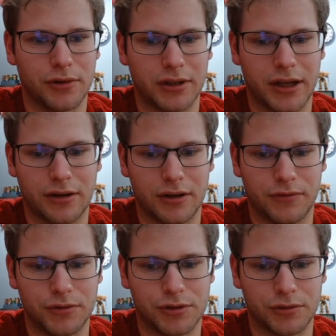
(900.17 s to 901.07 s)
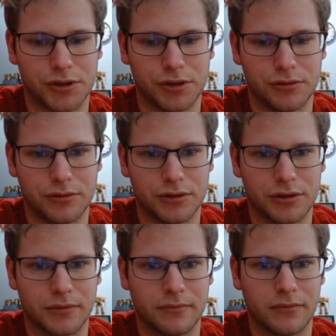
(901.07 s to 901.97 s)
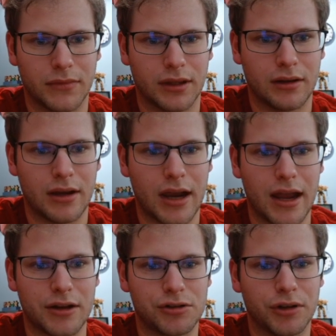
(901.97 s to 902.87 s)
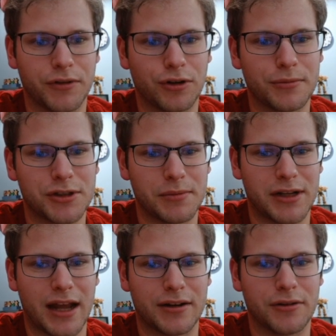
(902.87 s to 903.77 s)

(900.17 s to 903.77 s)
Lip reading: later if you so choose. And you still have your normal summon to add another